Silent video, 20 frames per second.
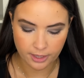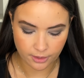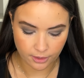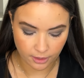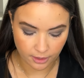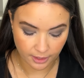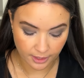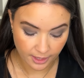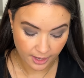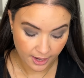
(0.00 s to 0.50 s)
I
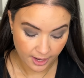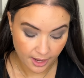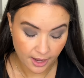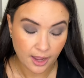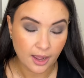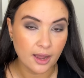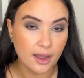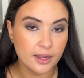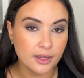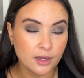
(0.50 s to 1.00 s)
got.
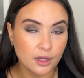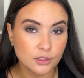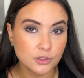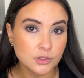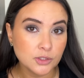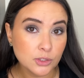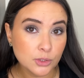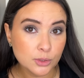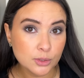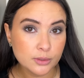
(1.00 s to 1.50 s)
I
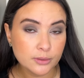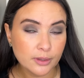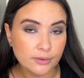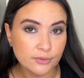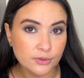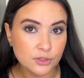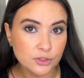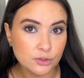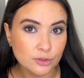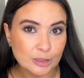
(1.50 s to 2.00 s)
got two
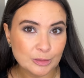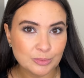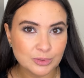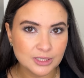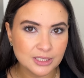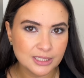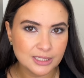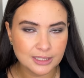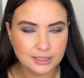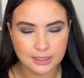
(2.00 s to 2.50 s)
of the new
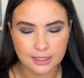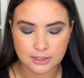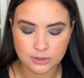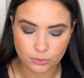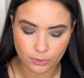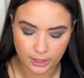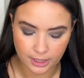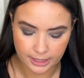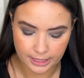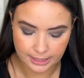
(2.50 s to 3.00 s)
lipsticks
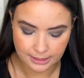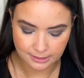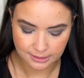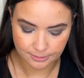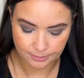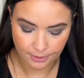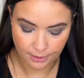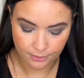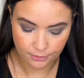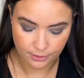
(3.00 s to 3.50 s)
as well as
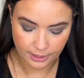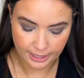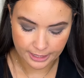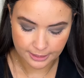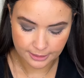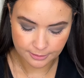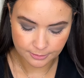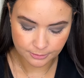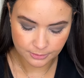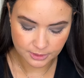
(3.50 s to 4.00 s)
some other
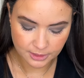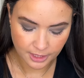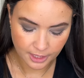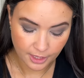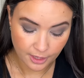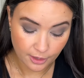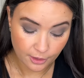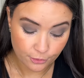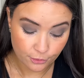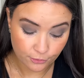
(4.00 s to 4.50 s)
items.
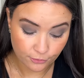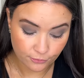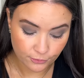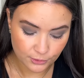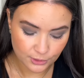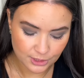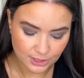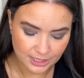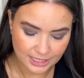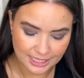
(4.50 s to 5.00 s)
The
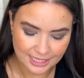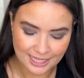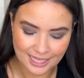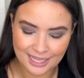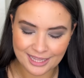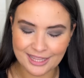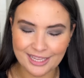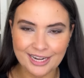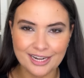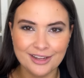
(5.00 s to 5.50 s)
first thing
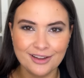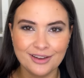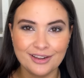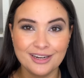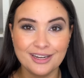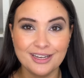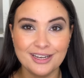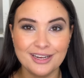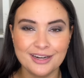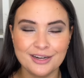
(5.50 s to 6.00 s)
that I
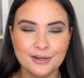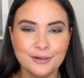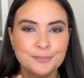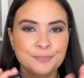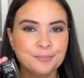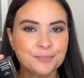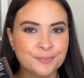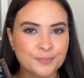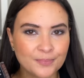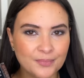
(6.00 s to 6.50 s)
got
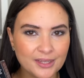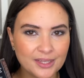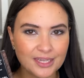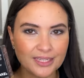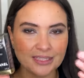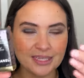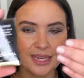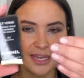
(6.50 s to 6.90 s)
here is